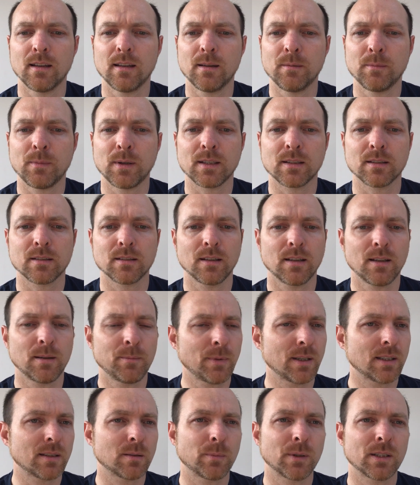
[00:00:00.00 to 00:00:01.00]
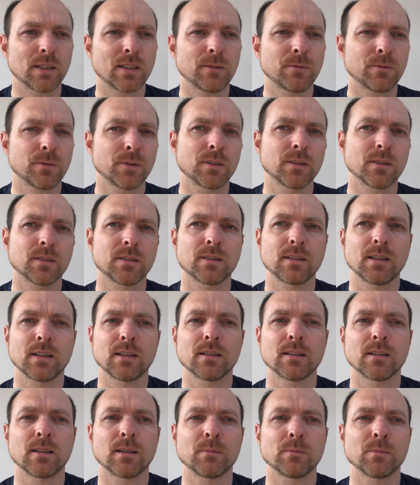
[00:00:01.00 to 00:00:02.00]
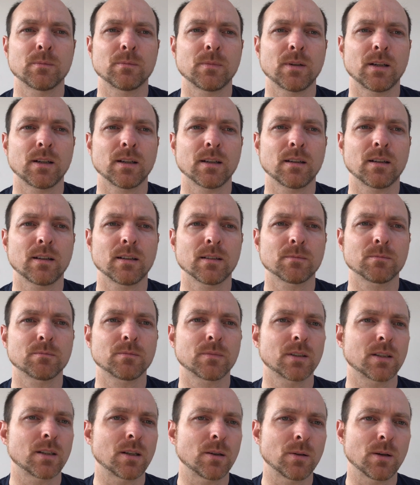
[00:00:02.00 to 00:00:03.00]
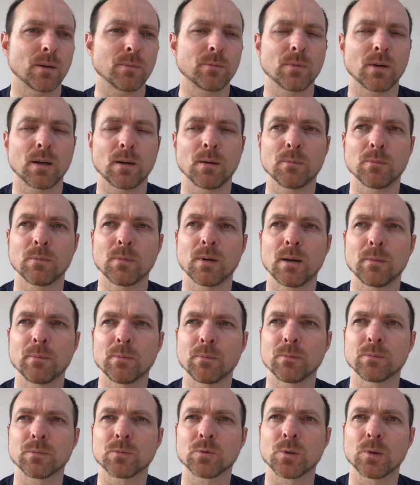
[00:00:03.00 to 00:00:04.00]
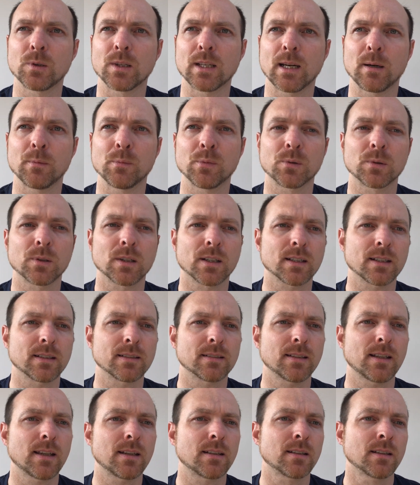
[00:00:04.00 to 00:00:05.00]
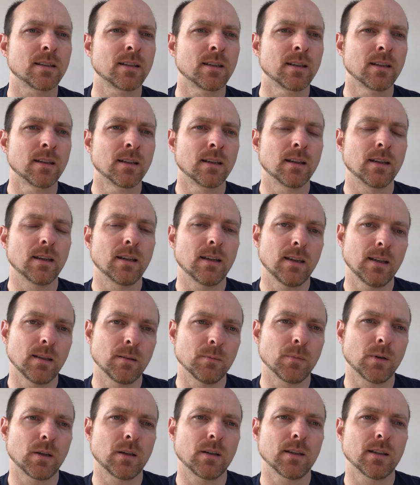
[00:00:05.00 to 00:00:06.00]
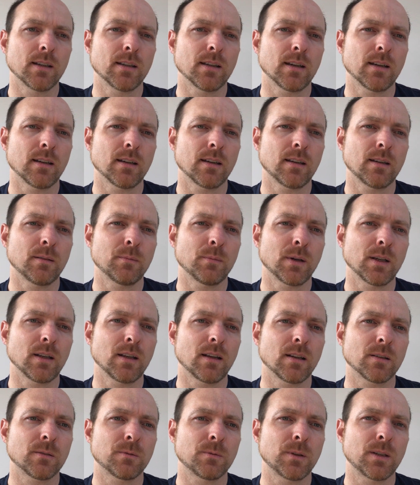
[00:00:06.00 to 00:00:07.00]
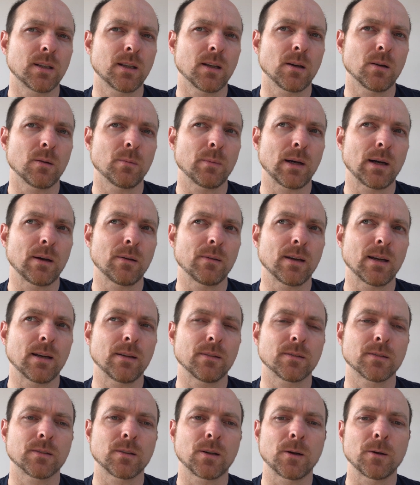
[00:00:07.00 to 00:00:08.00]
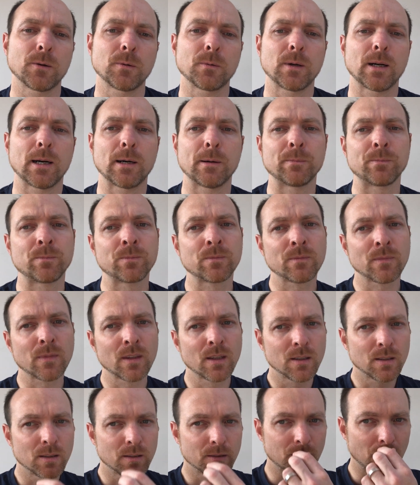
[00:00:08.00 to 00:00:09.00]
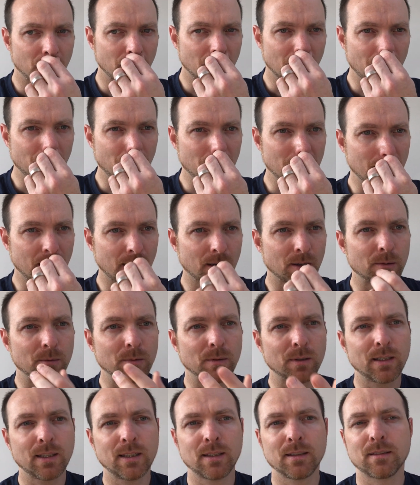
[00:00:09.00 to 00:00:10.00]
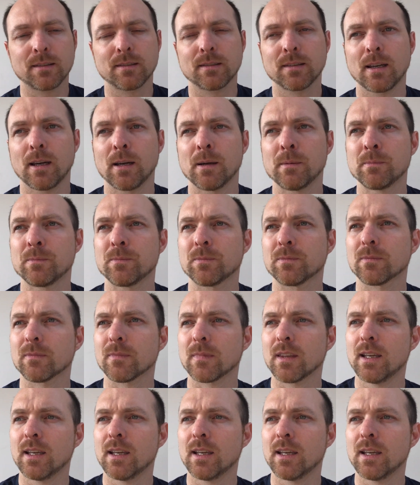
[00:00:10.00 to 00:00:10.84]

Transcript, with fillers: It makes a big difference, and I'm truly humbled, like I said in my last video about that. So so there we go. It's all